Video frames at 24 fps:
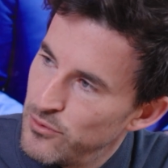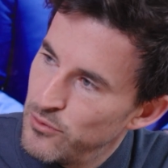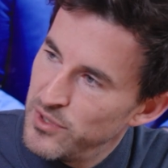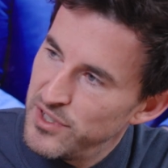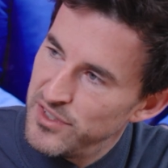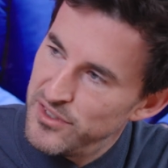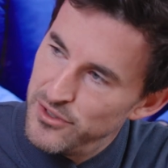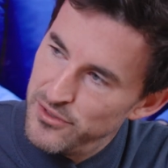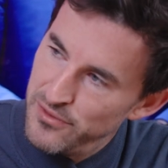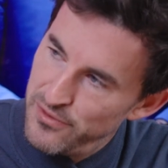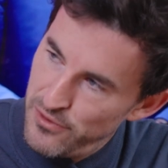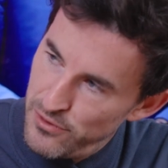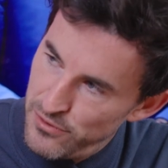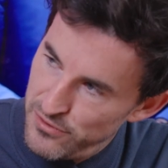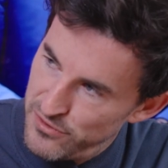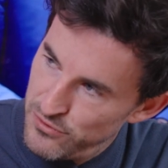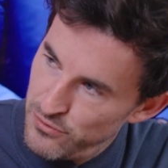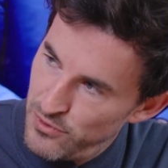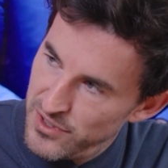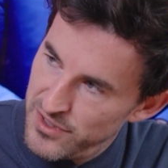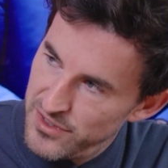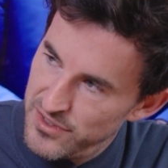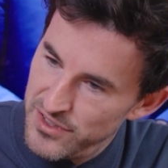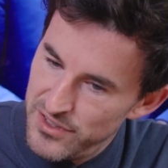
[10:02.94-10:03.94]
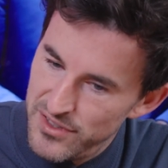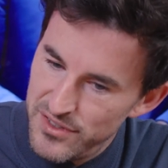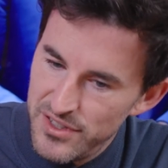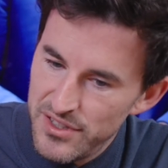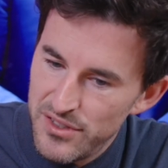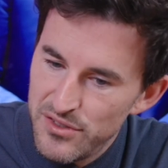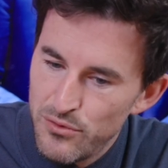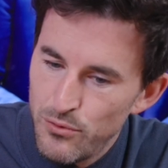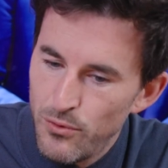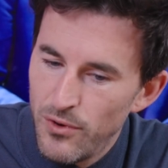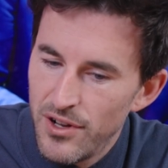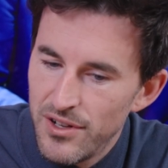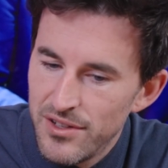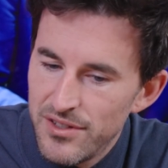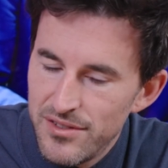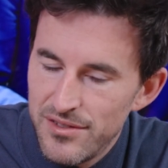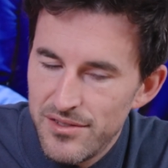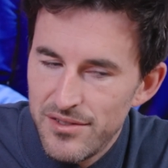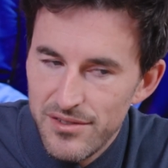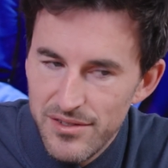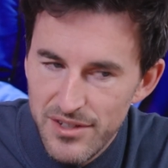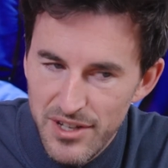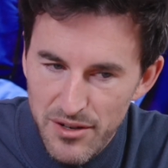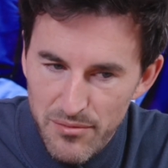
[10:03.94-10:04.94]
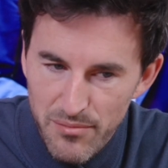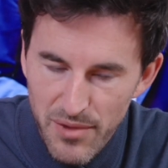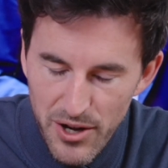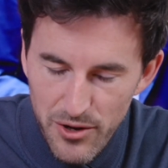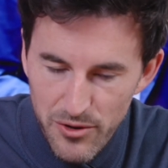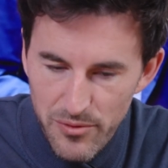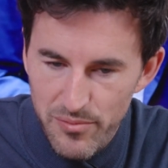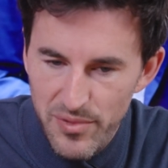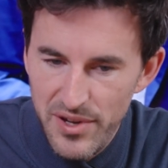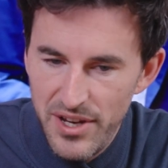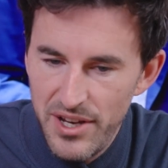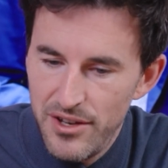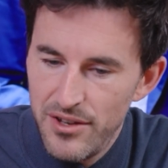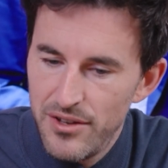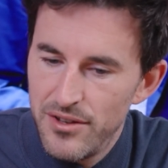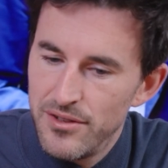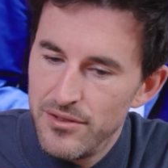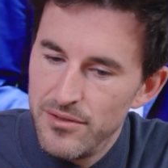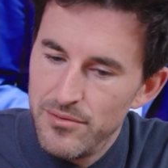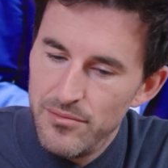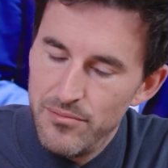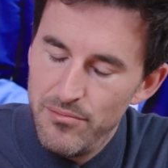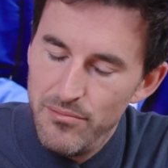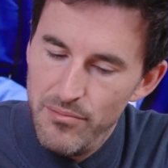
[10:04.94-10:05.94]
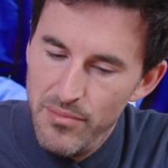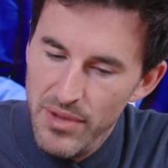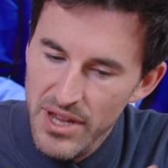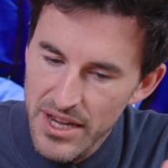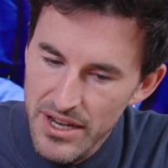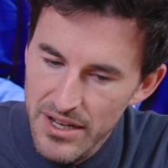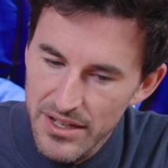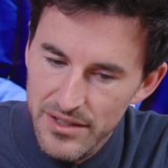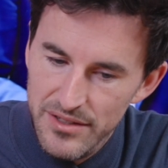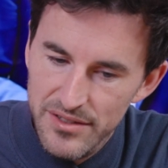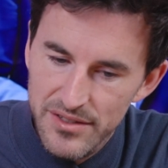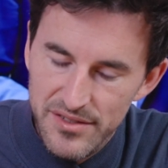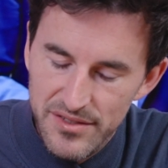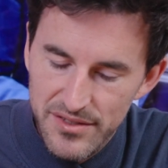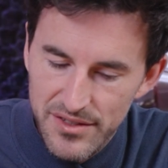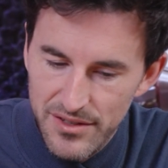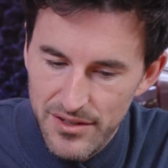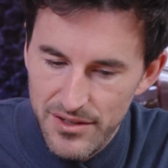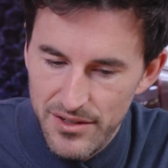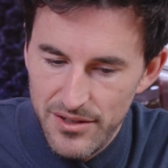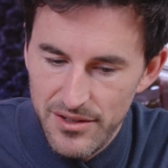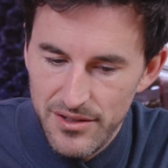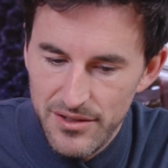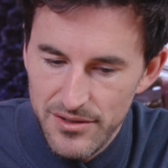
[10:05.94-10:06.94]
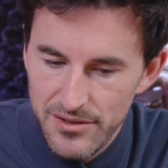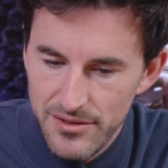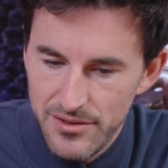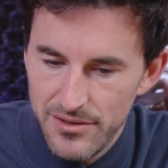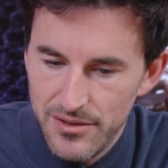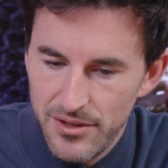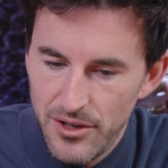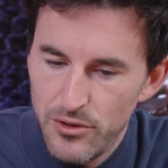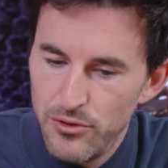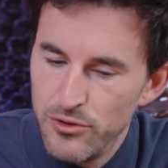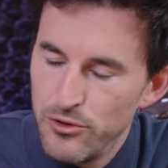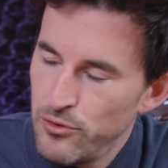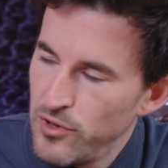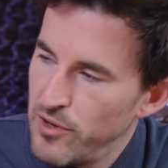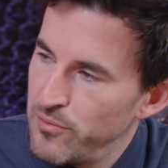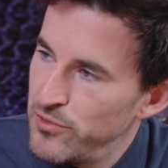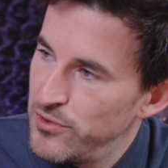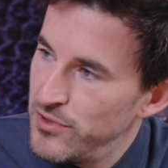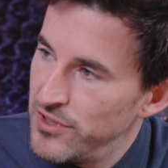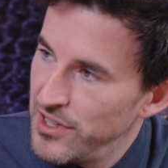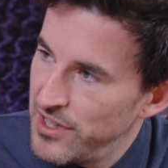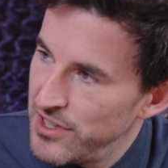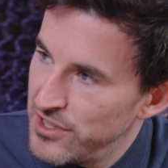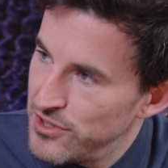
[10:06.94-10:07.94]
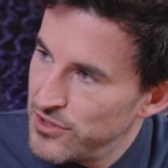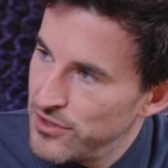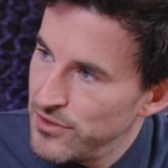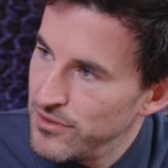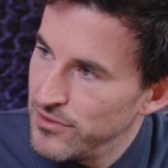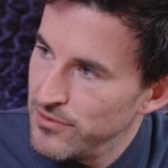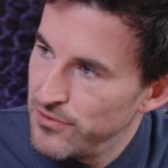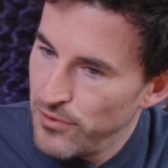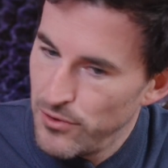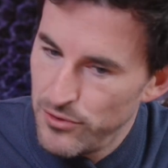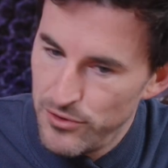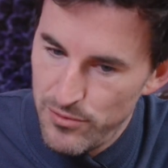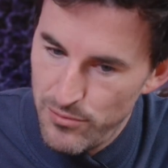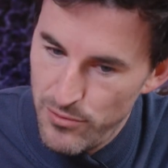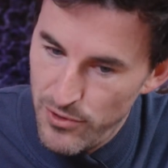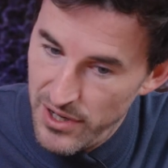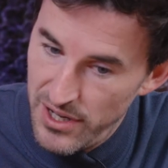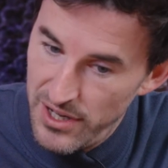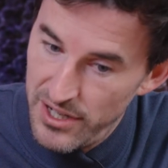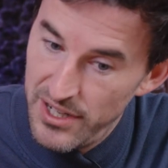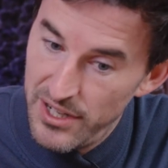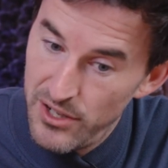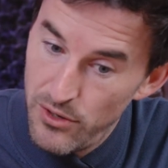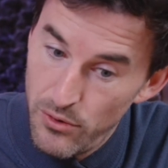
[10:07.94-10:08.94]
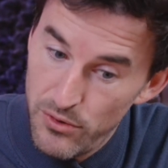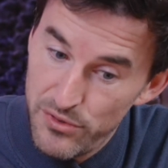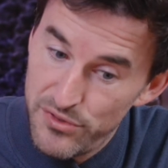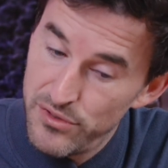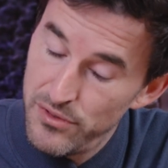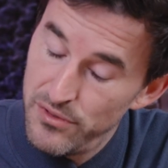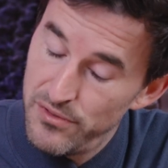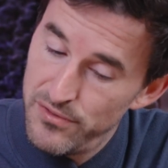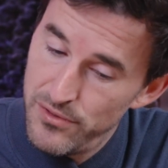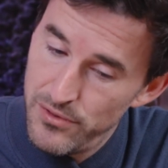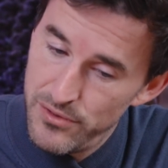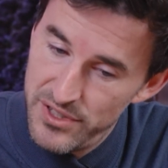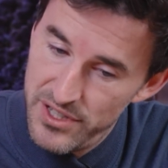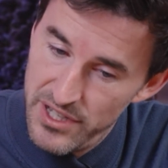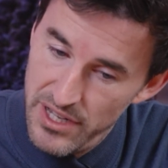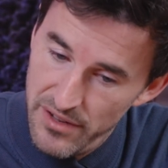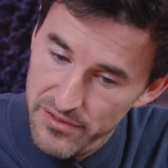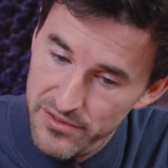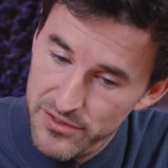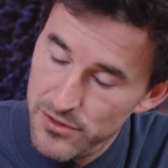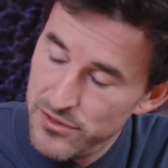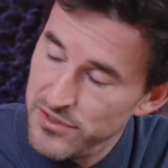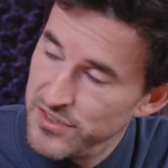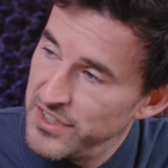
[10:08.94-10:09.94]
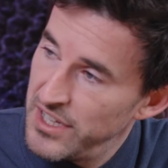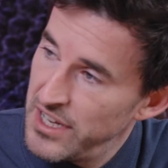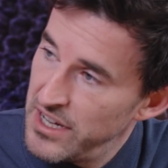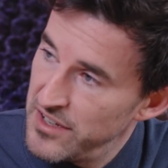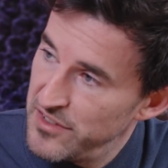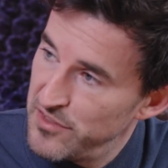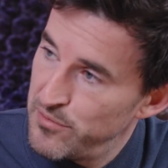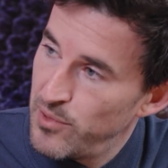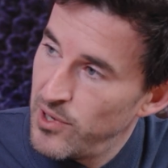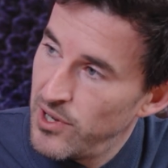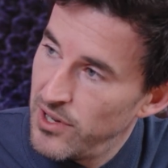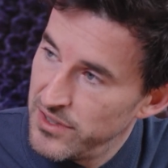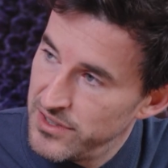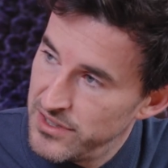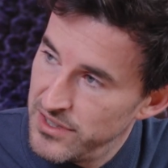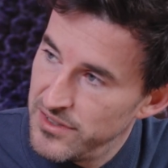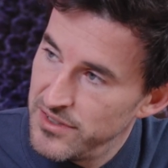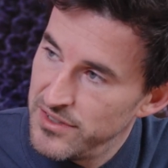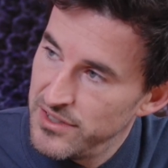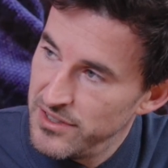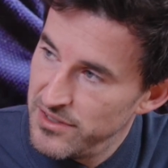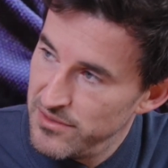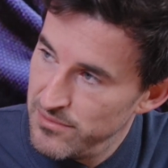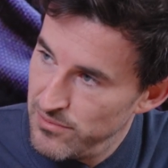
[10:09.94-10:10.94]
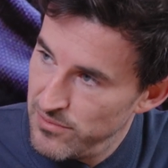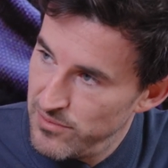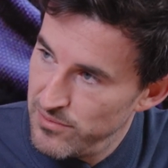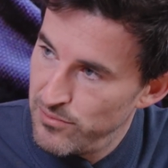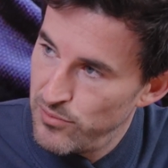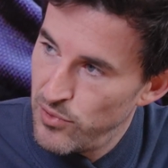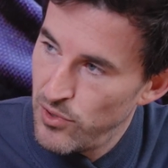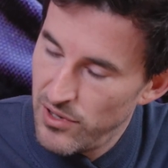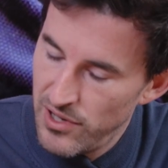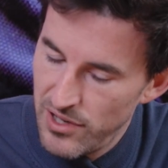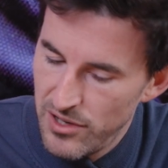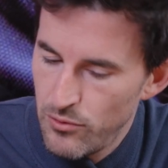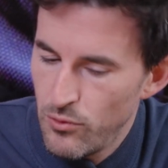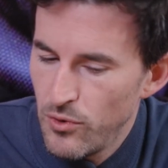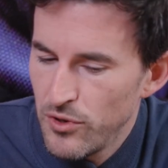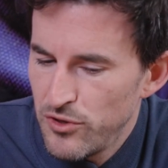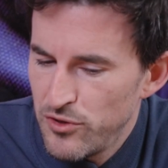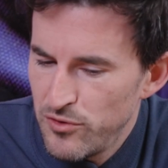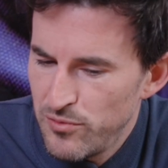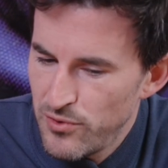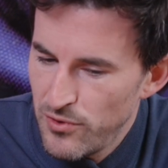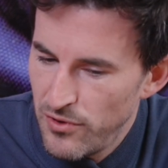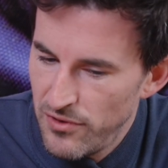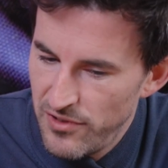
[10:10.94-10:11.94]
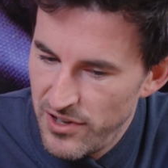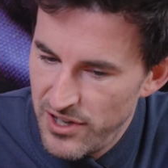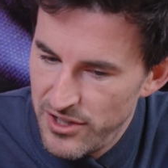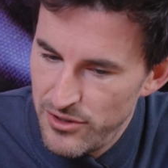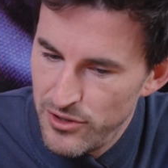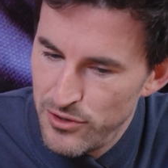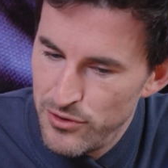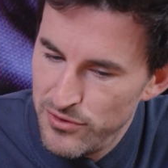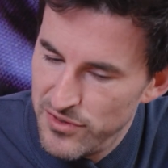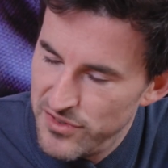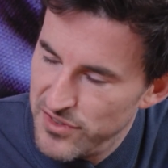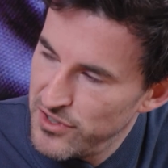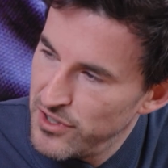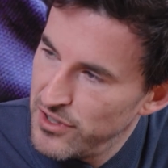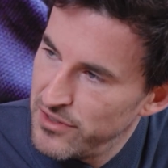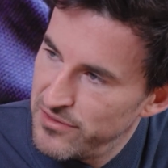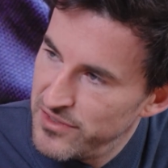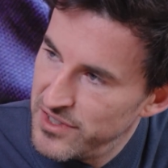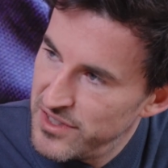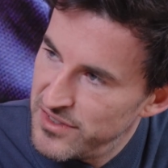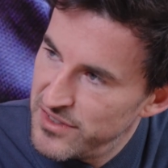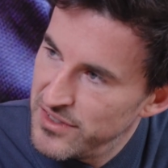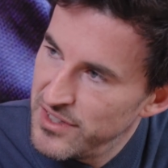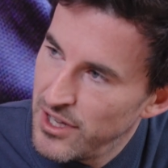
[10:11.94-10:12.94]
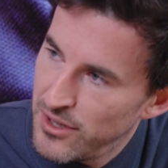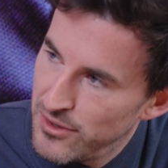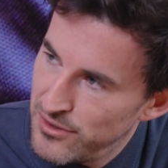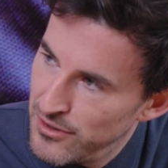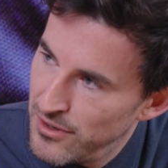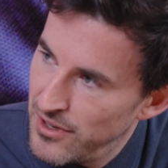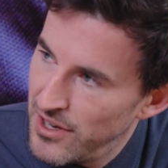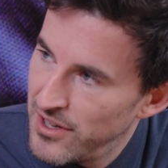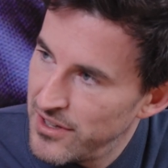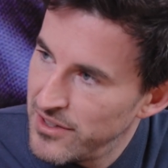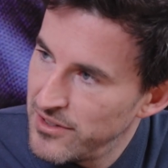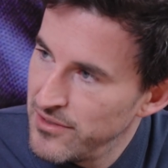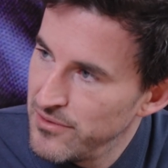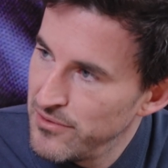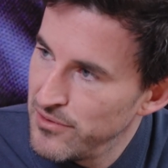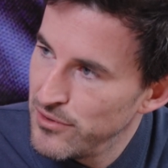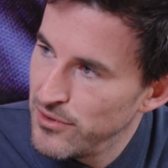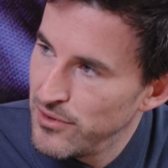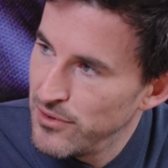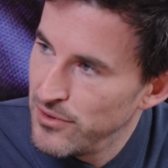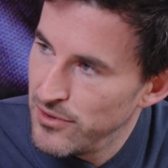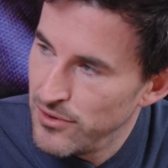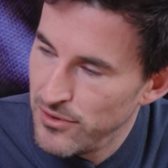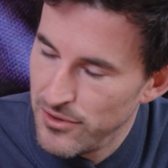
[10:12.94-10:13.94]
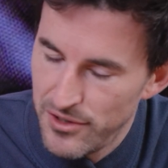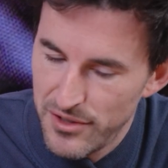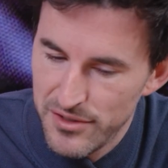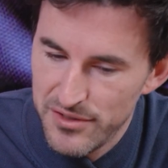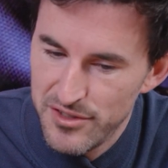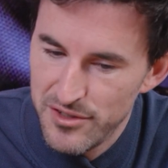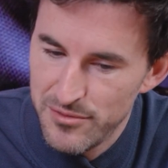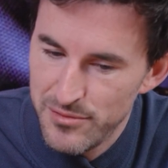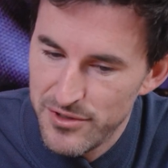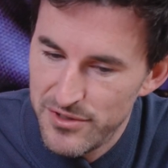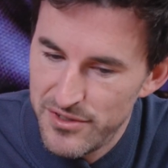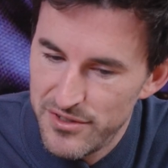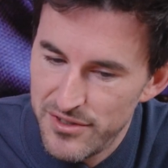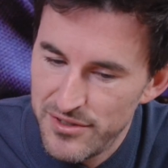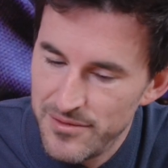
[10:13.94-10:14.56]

with the first one. This is what, in my opinion, builds a good reputation for the brand and also for the after-sales part. I want to provide a good service down the line for our customers.